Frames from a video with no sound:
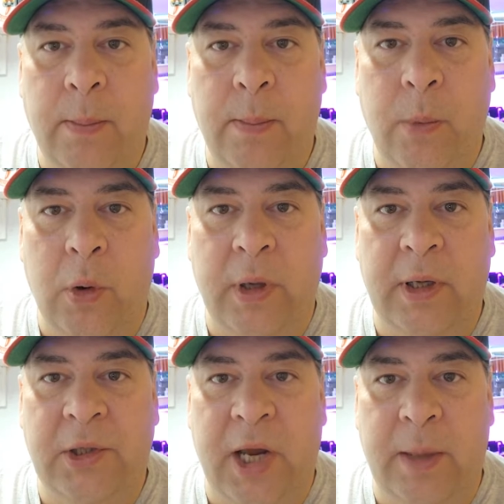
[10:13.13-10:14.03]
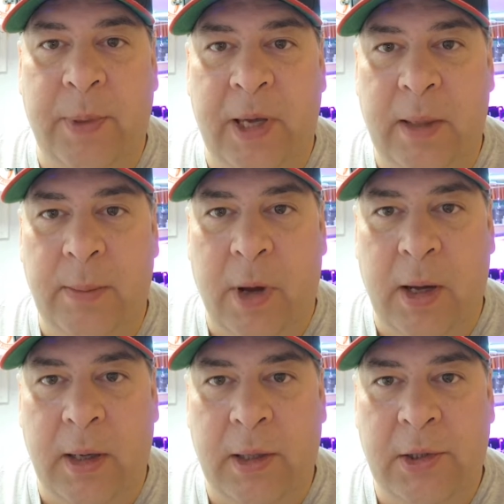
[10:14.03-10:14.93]
Morning, JP.
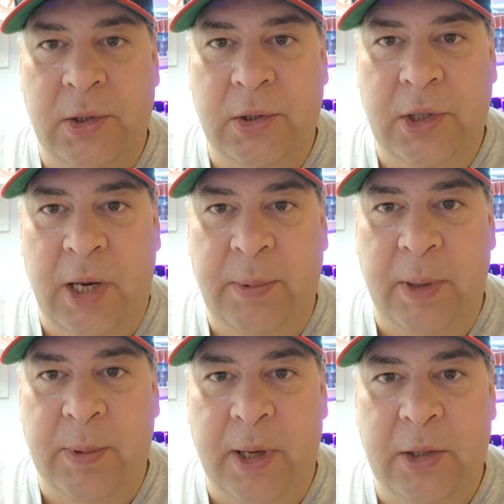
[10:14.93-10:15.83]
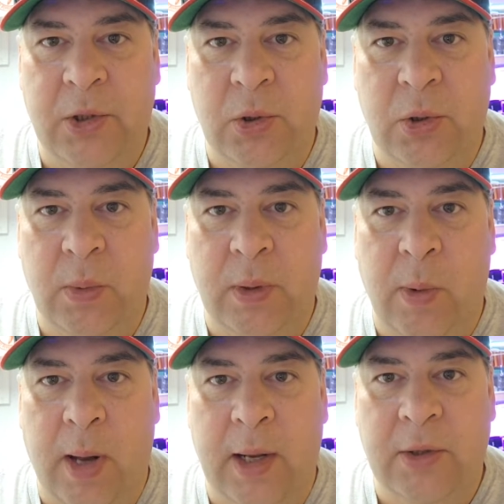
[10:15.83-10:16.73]
My JP plants are doing
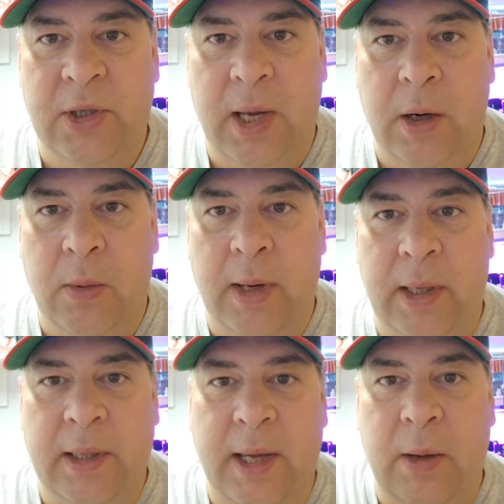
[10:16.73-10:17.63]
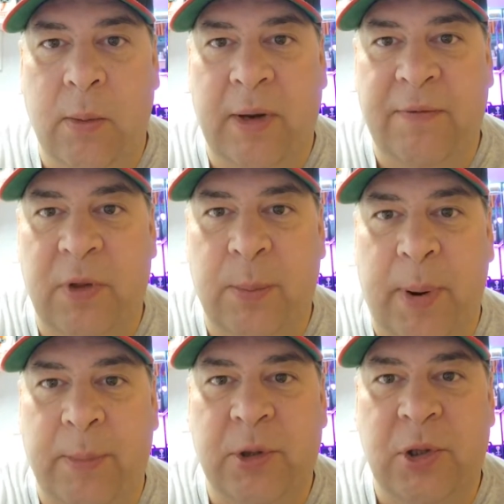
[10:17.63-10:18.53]
well outside already. Can't wait for the
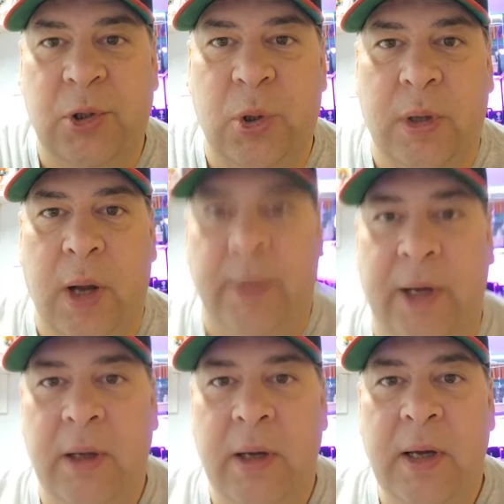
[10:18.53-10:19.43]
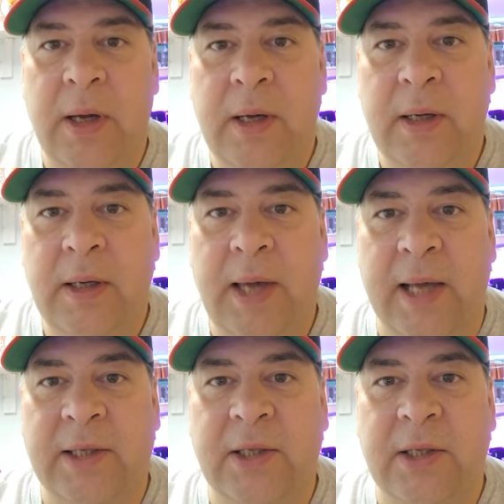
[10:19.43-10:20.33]
peppers to start coming.
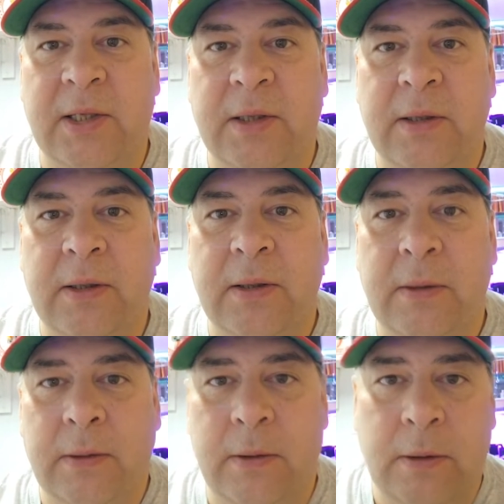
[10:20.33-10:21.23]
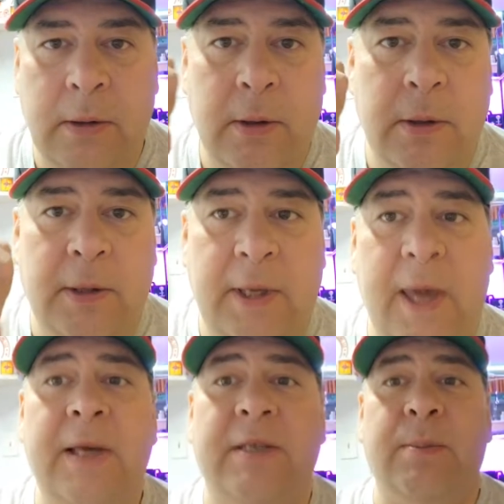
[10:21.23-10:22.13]
Yes.
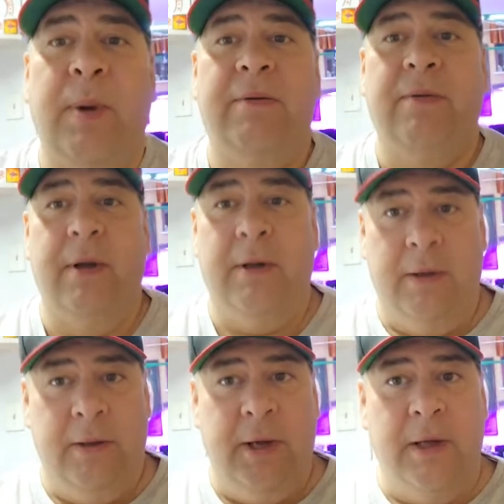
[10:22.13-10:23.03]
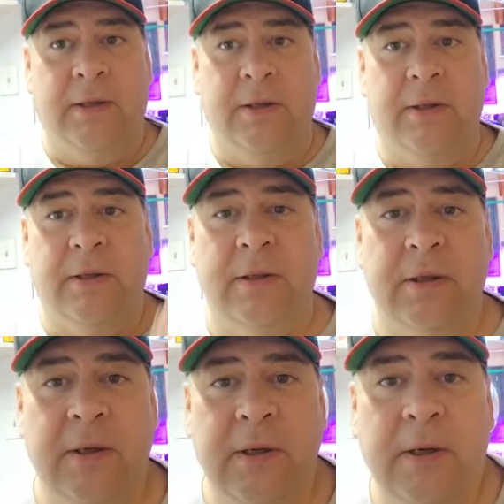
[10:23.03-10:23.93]
Yes, my friend. Yes.
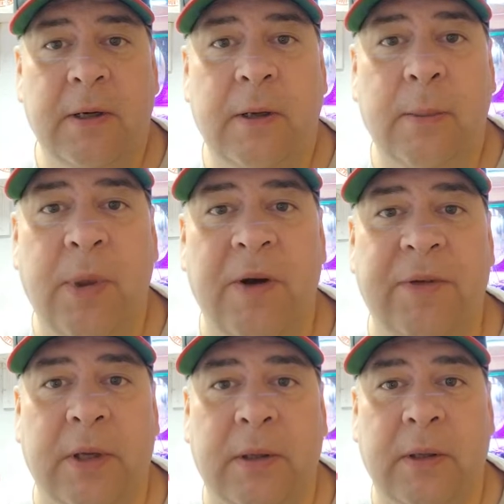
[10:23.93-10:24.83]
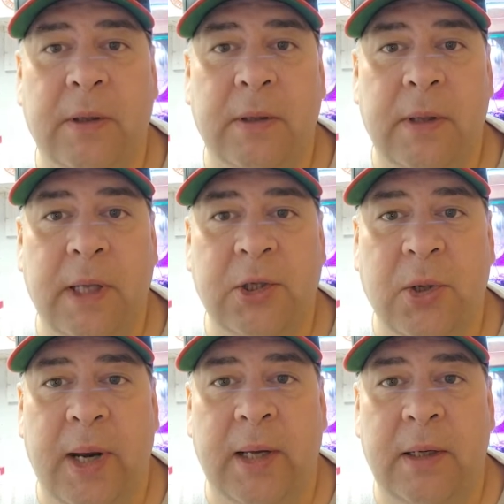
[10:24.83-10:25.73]
Perfect. That's
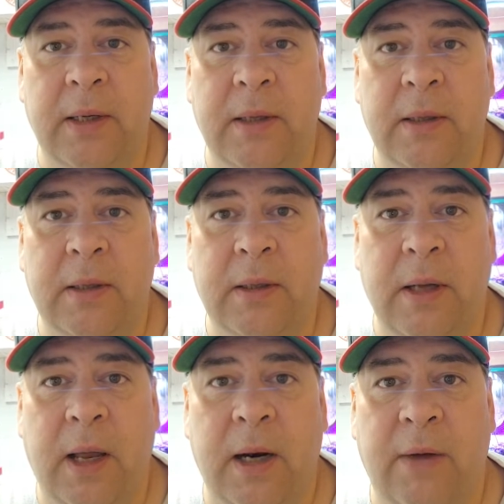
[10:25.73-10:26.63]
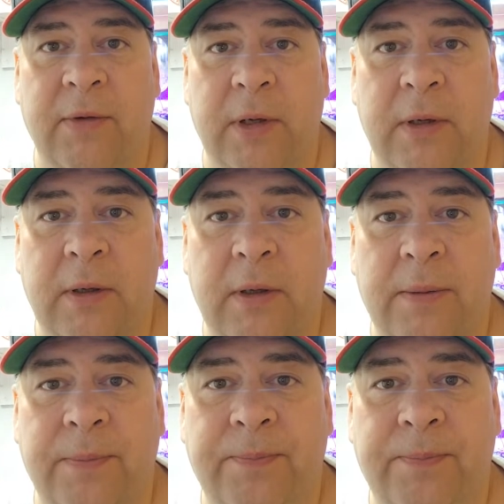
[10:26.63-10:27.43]
great. I love it. Do